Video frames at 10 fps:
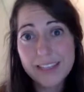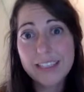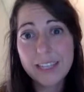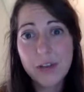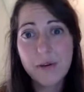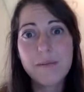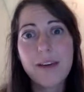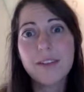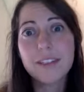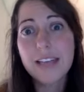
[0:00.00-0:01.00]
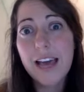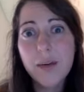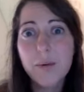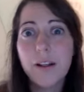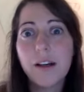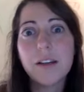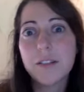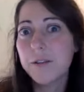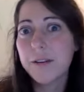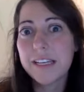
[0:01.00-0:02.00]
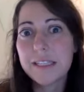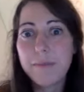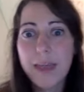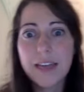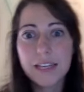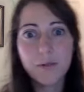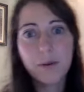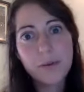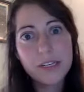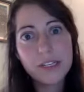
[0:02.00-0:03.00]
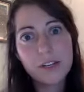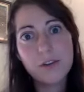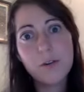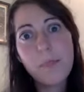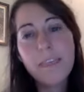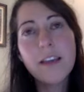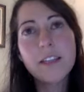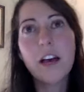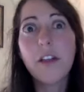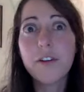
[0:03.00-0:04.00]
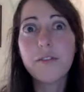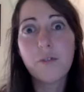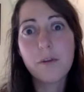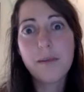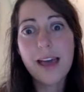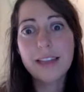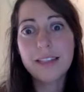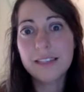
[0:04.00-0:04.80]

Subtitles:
continue at Mountain Sky while also expanding what we do to other formats